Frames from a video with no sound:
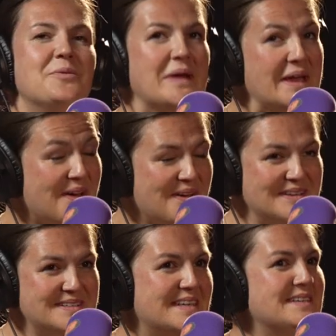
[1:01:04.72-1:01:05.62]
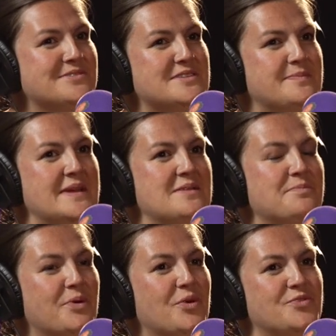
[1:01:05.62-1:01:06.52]
Because it's already been
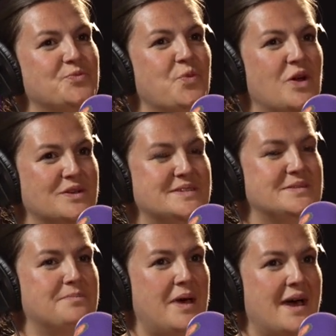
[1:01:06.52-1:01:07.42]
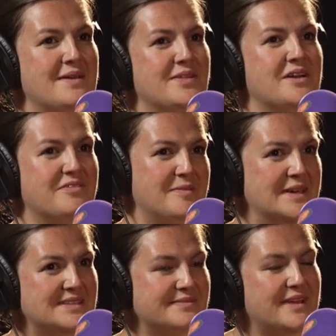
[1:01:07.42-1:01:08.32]
bought once by the
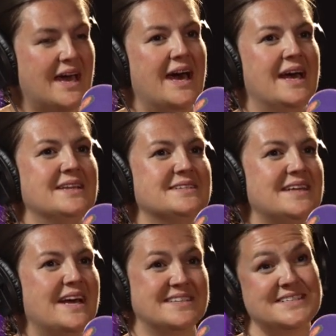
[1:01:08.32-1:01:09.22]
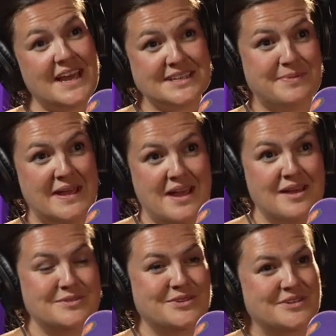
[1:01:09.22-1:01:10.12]
government. And as a taxpayer,
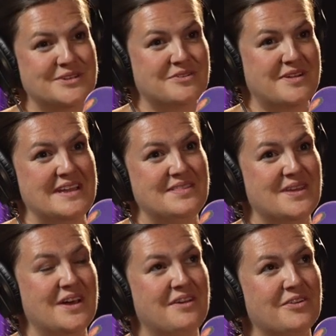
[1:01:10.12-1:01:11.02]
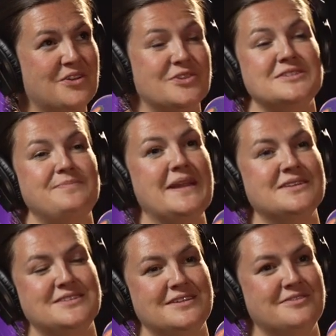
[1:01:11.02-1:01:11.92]
I'm sure you'd agree that a good
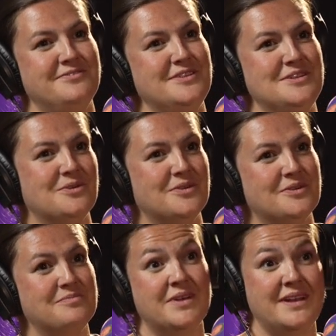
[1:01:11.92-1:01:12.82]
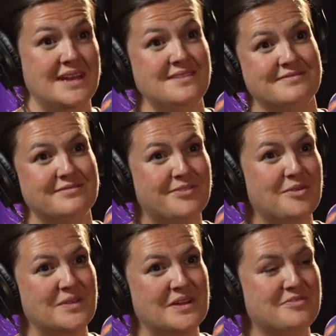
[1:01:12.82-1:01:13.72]
spend of your money
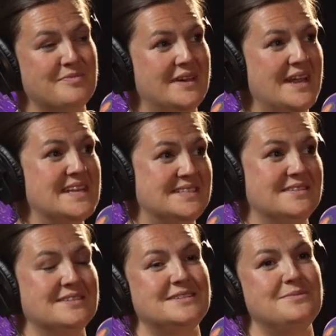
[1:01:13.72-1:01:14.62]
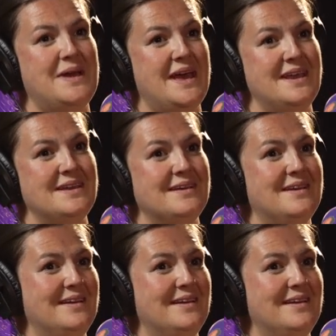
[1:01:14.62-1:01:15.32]
from the government isn't to pay